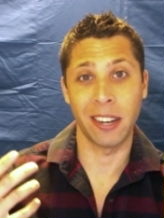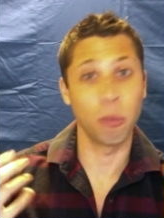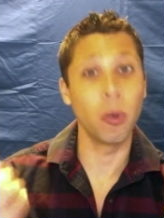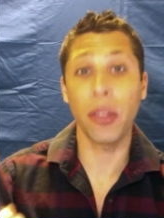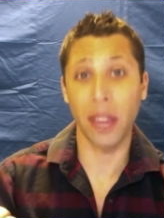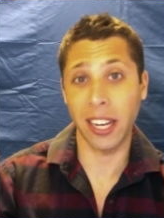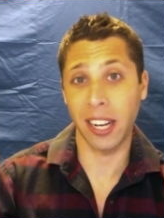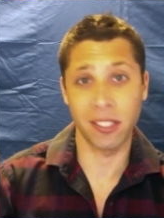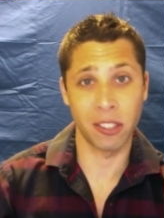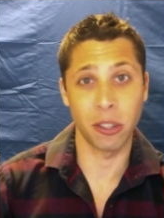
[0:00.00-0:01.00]
with a
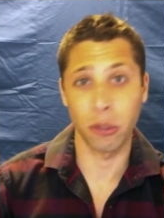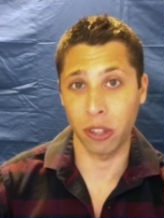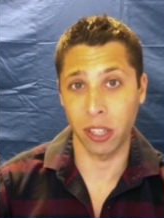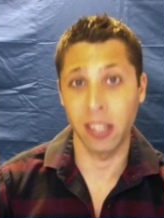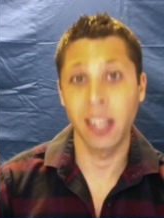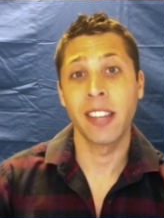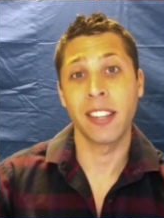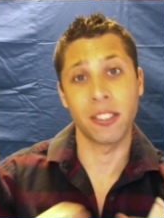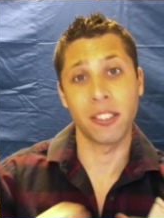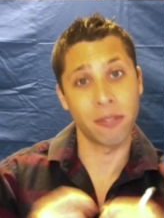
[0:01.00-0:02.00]
constitution
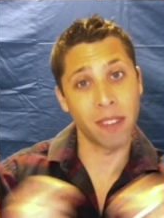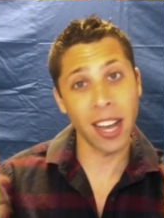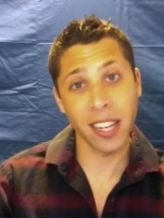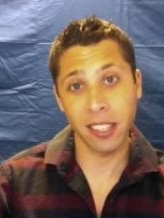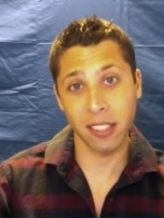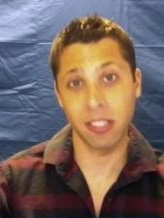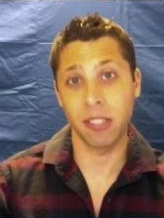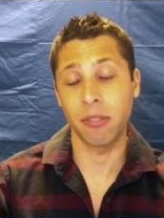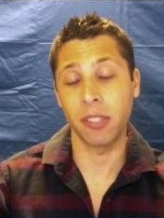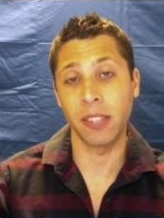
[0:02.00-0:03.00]
that divided us into
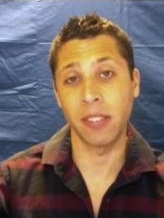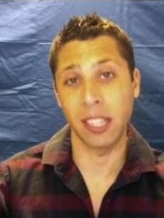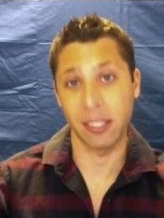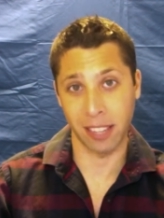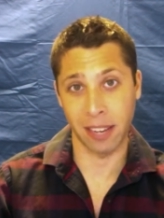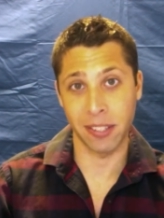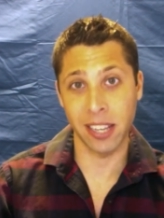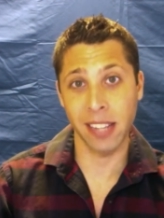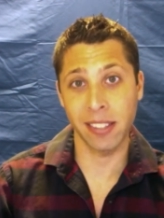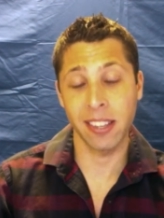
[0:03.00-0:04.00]
free and slave
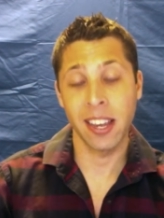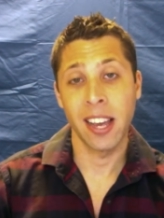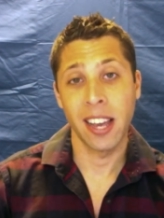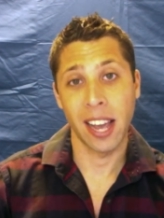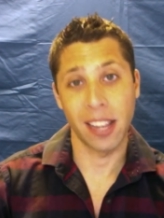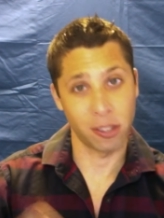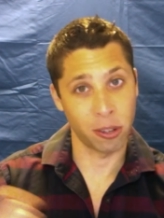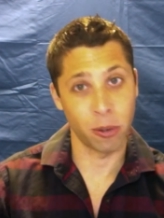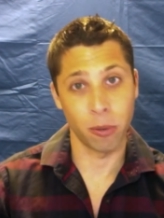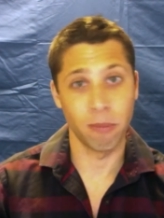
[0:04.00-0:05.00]
states and
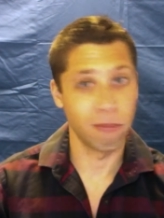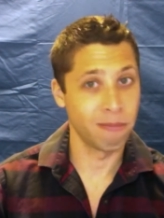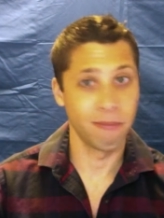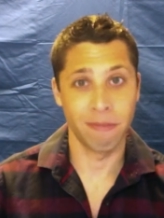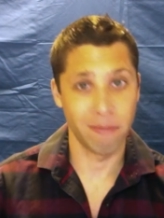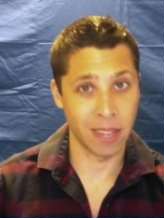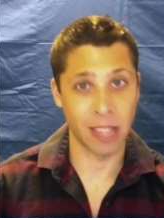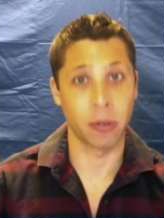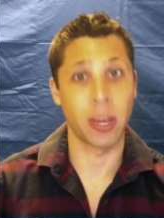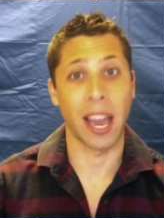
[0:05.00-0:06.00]
so that's
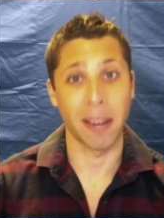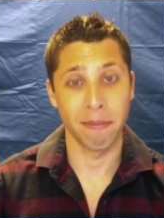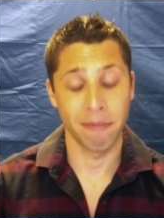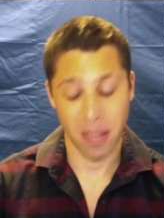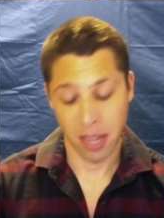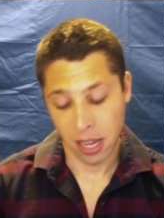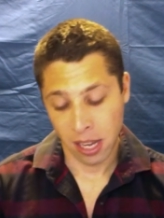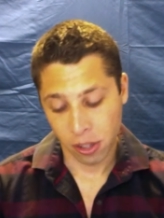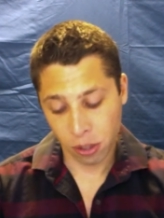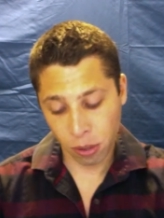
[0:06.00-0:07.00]
okay.
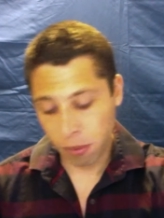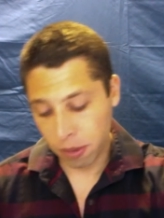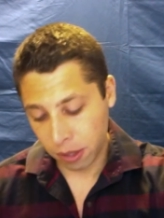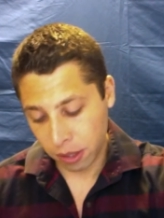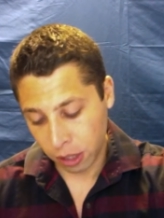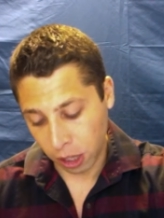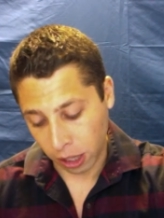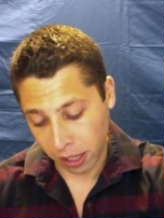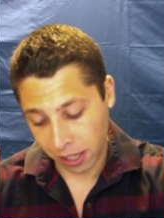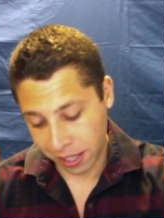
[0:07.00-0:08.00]
So,
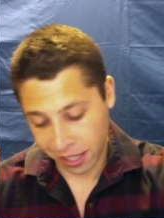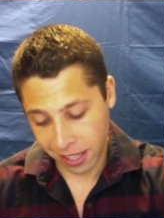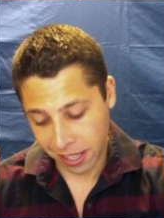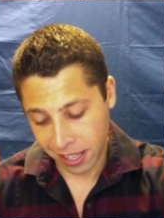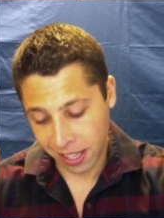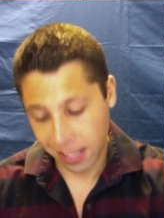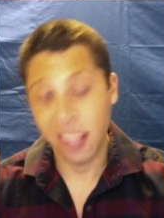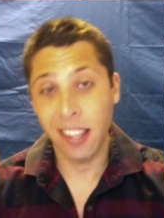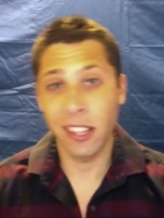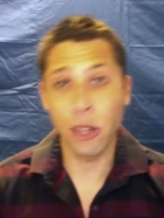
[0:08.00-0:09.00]
look,
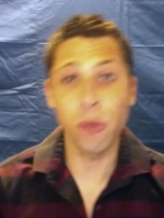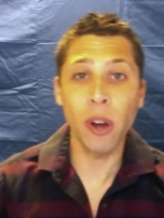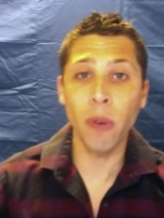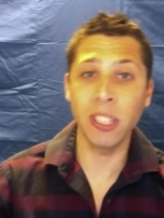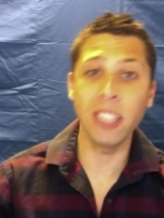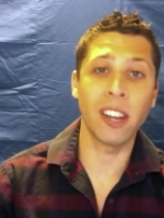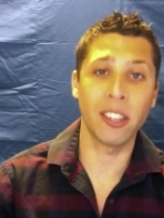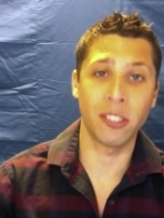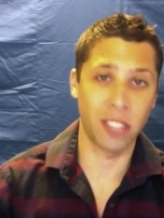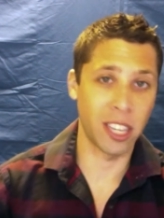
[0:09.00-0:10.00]
you don't need to
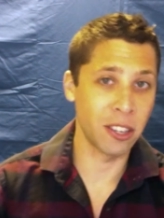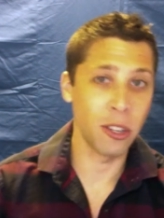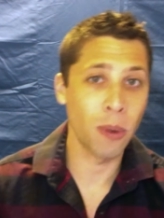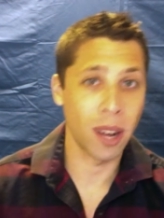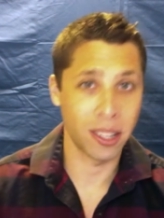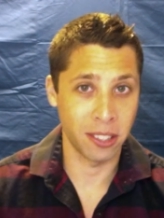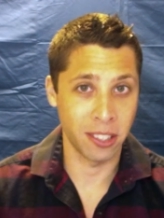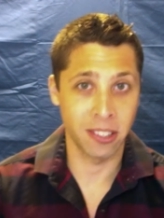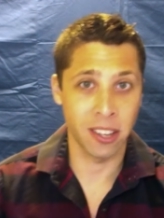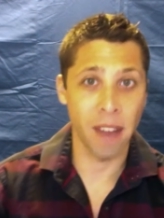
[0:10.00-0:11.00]
understand the
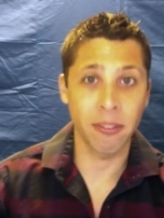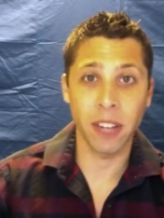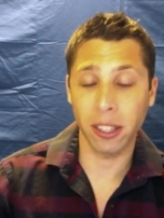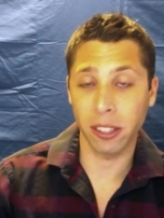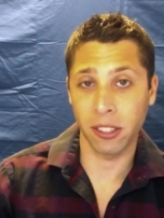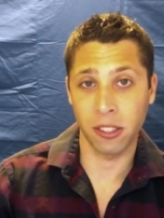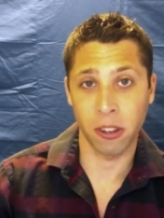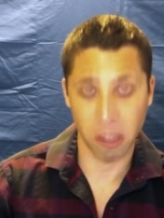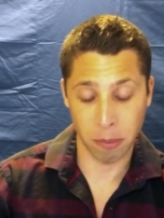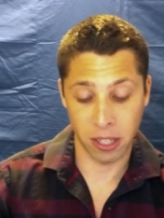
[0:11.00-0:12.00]
nuances of Douglas's
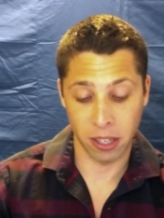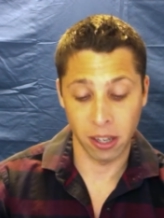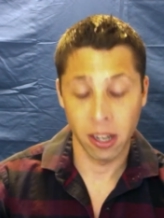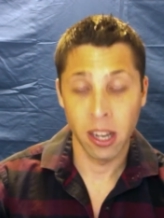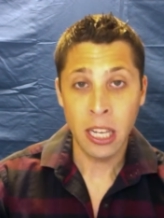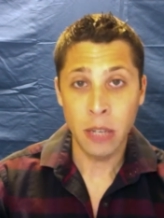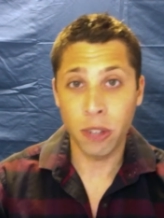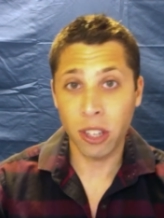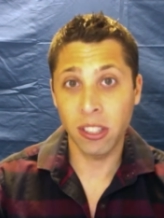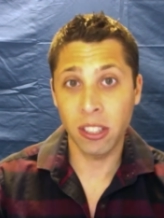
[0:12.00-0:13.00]
argument here. You
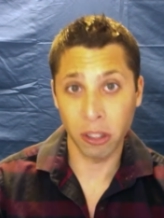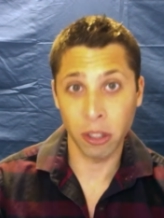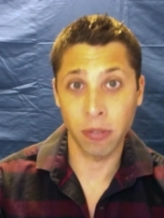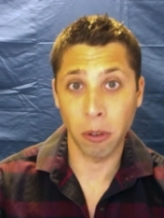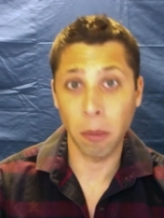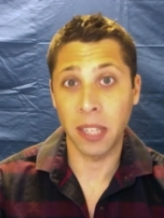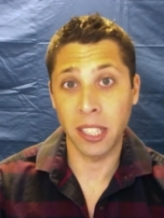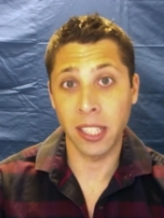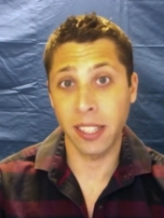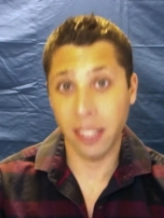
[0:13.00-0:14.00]
just need to look for
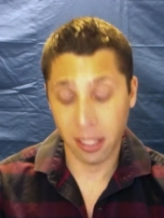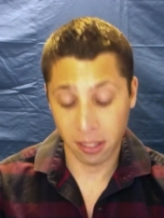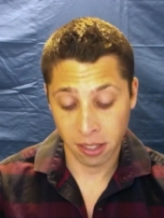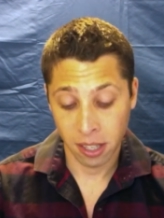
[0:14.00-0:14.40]
repeated ideas.